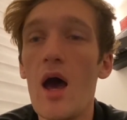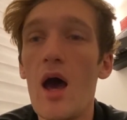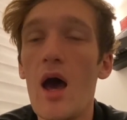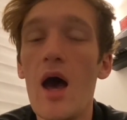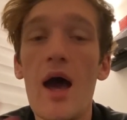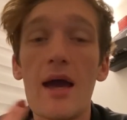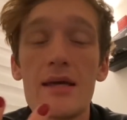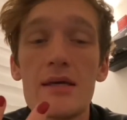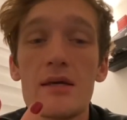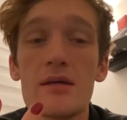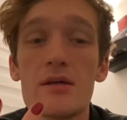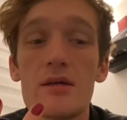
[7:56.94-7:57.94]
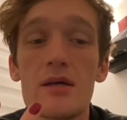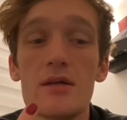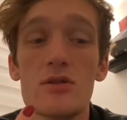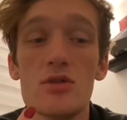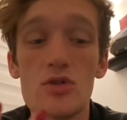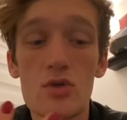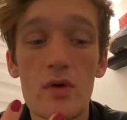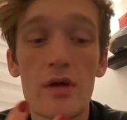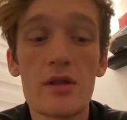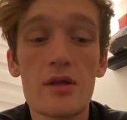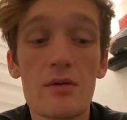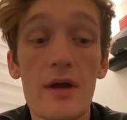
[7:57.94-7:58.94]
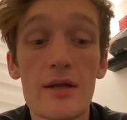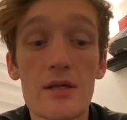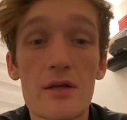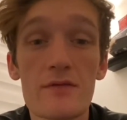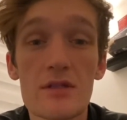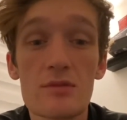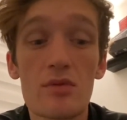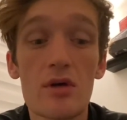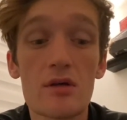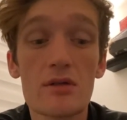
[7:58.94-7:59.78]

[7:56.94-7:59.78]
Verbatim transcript: I enjoyed the writing of this book